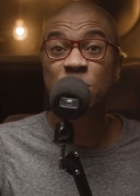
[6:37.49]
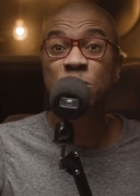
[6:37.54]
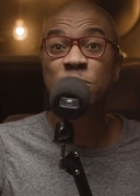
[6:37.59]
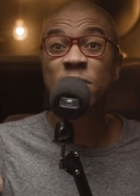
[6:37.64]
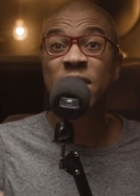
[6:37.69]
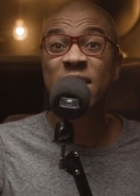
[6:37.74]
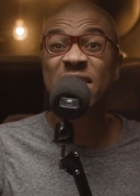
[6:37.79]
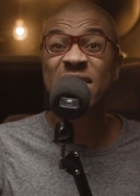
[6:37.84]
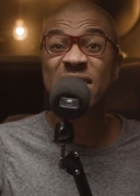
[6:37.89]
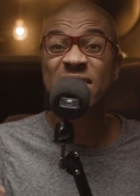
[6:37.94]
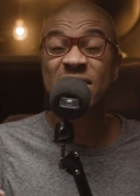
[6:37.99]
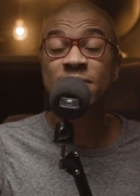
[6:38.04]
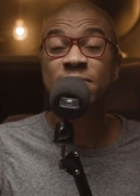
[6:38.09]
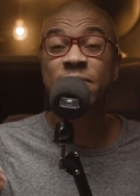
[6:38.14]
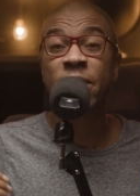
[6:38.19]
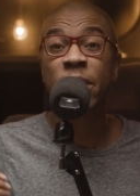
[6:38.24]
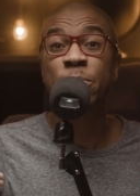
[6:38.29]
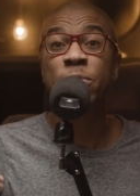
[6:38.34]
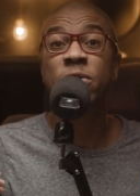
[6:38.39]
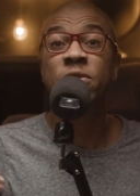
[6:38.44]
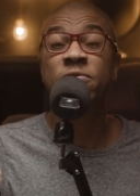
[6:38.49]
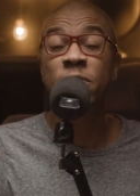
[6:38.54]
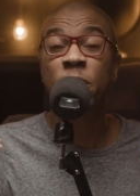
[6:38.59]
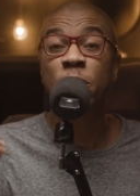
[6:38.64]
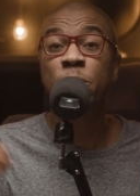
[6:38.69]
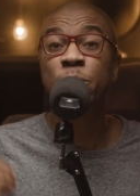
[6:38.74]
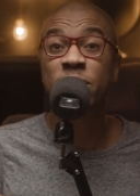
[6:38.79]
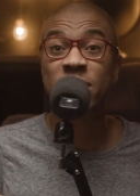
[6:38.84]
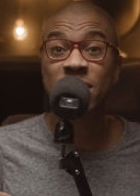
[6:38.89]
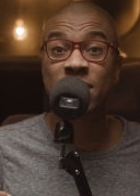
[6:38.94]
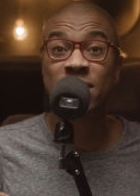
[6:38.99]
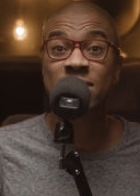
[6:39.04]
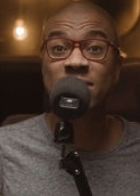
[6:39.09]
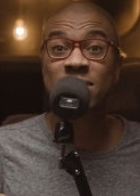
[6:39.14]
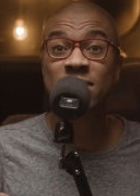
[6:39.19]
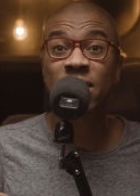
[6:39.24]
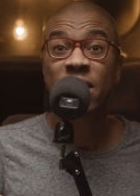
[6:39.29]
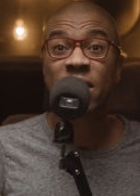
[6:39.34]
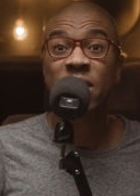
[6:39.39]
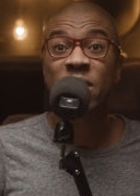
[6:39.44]
creating this environment of
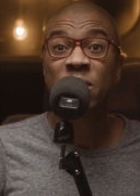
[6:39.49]
openness,